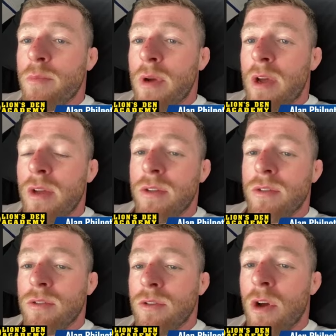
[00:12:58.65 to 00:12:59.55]
but
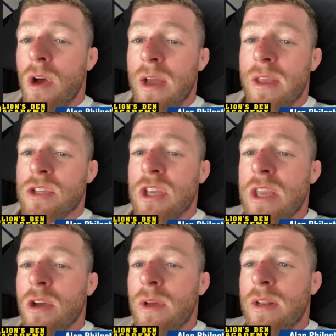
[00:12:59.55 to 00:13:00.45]
uh, I can
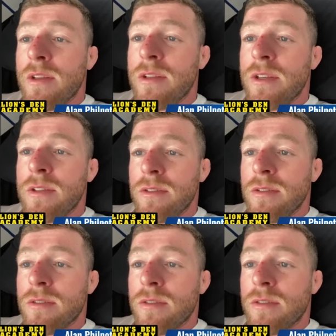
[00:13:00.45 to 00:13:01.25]
see Quillan and